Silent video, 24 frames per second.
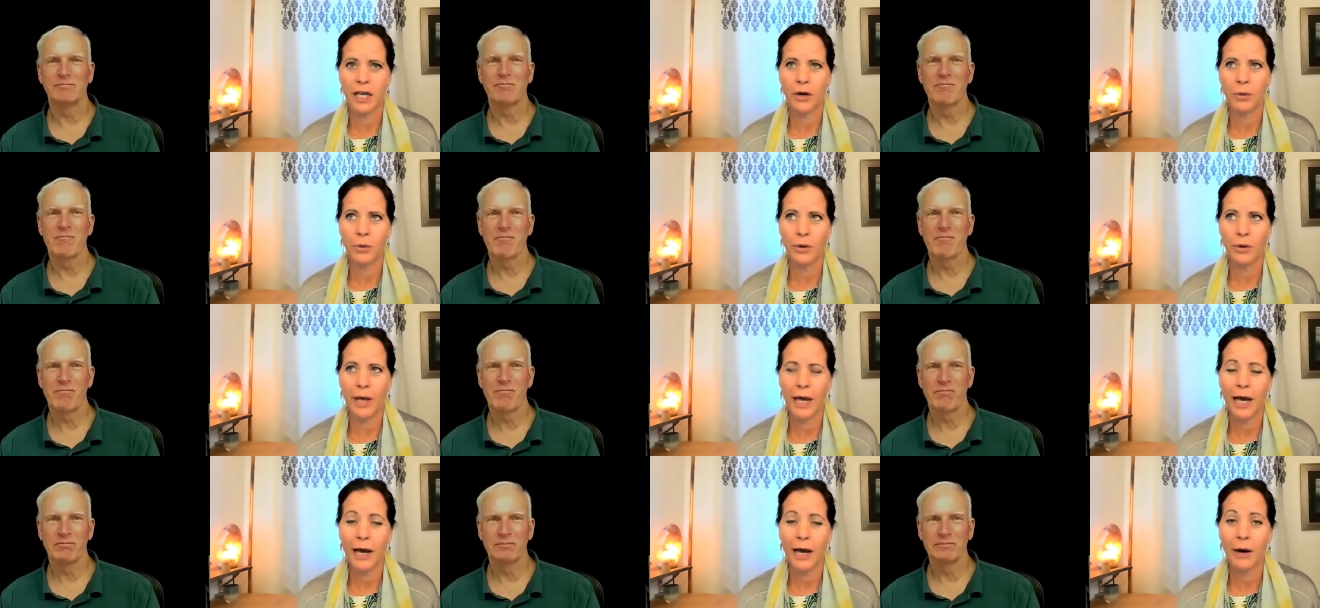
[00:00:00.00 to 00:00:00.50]

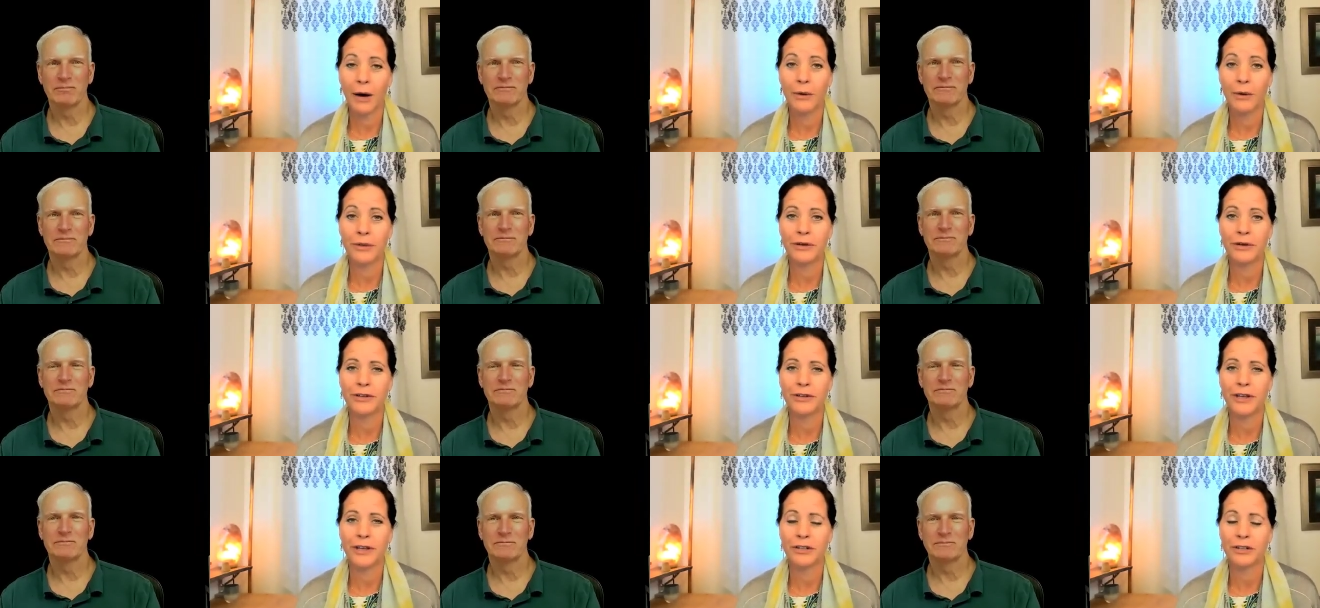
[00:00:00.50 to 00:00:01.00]
Speaker 1: Well, how?
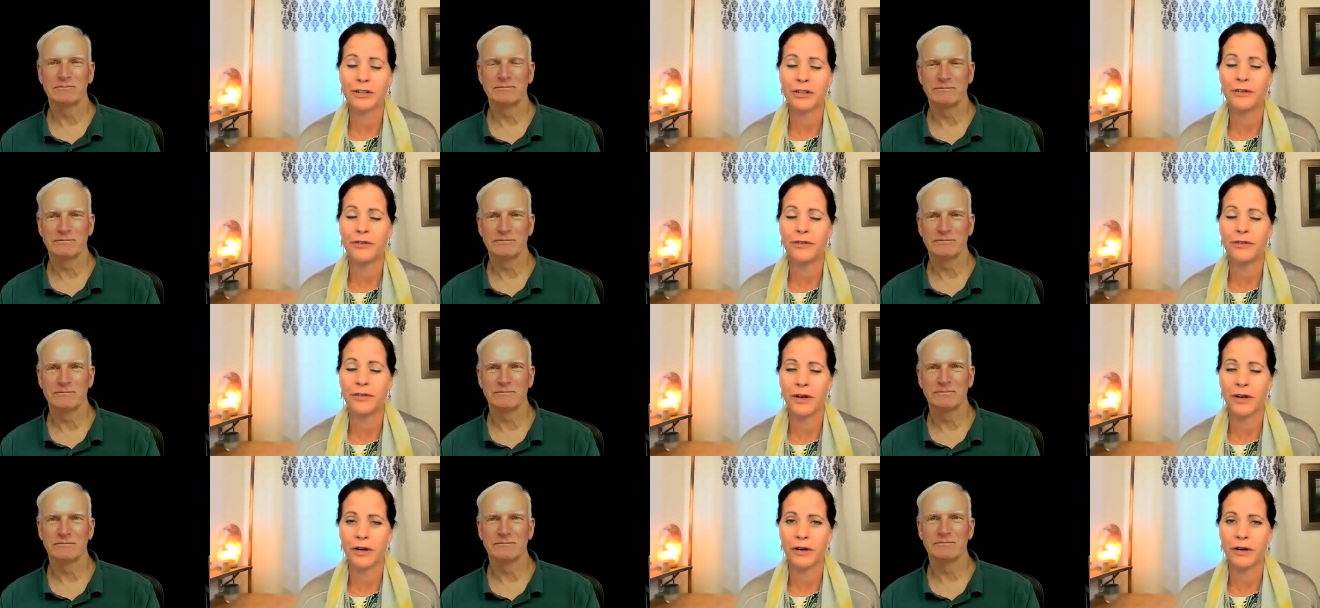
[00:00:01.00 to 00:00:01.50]
There's actually
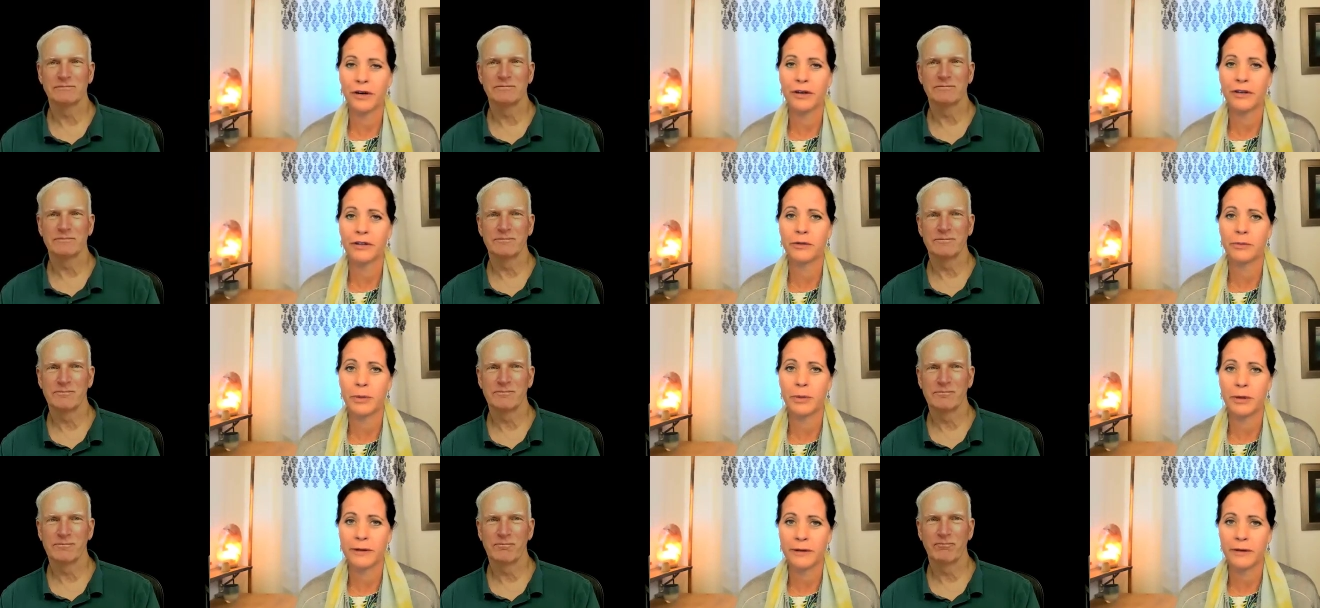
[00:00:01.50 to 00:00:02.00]
very
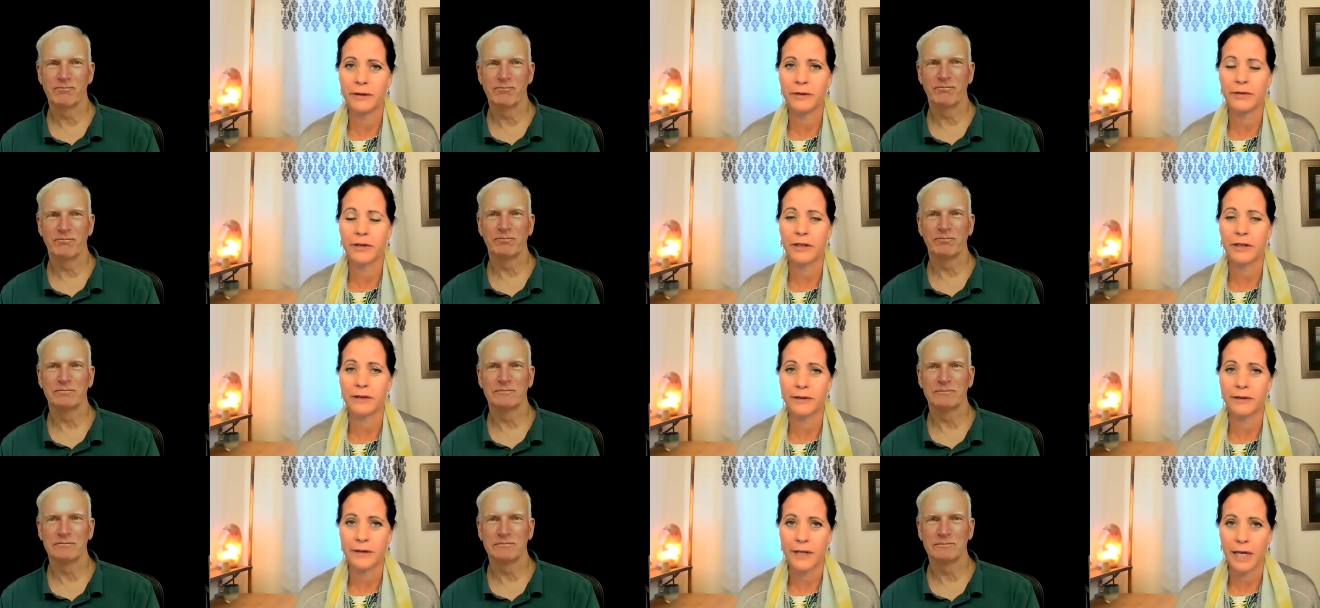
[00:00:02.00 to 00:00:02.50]

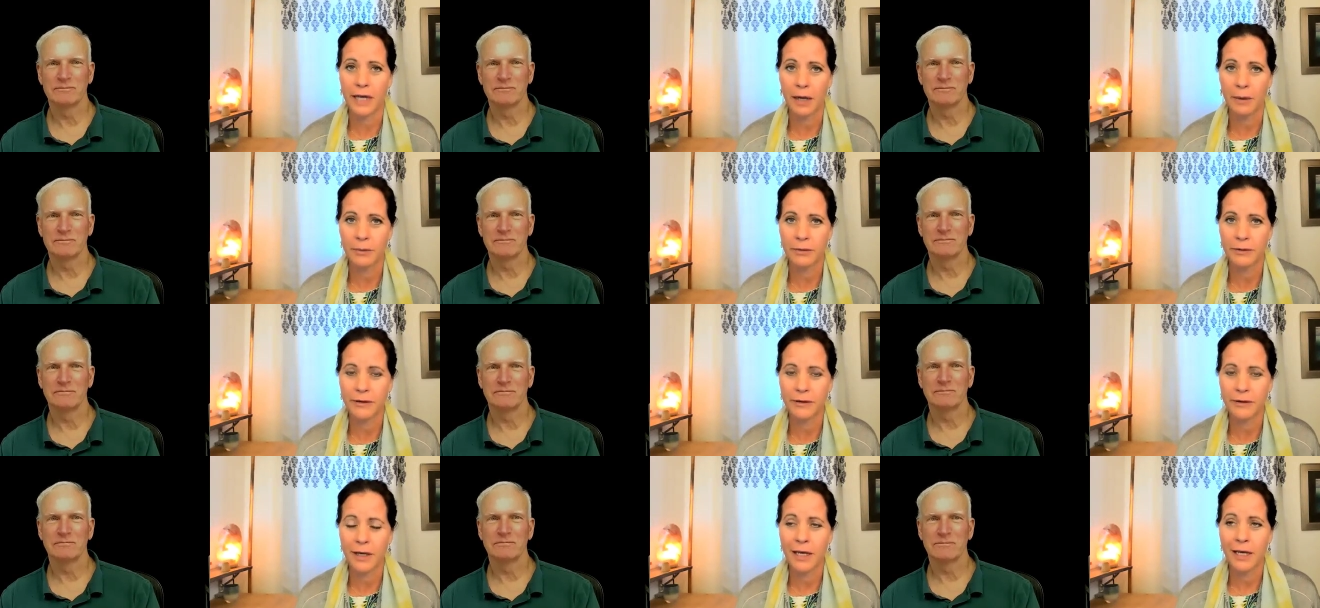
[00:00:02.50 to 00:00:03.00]
specific
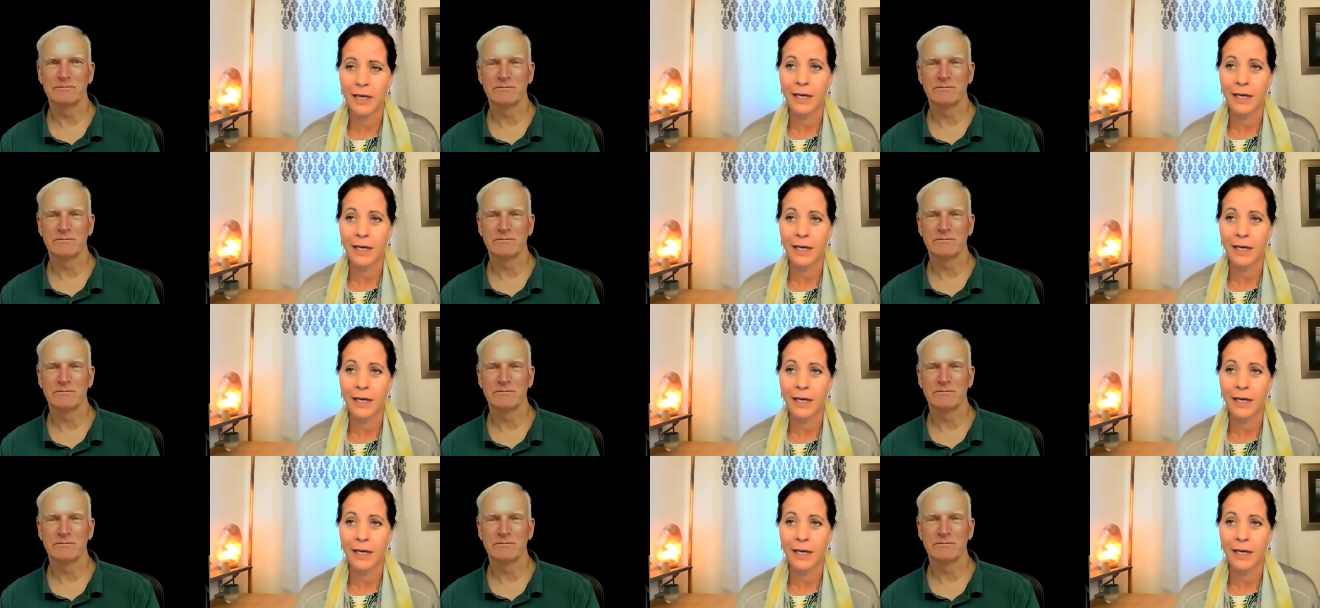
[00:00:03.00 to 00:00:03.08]
steps.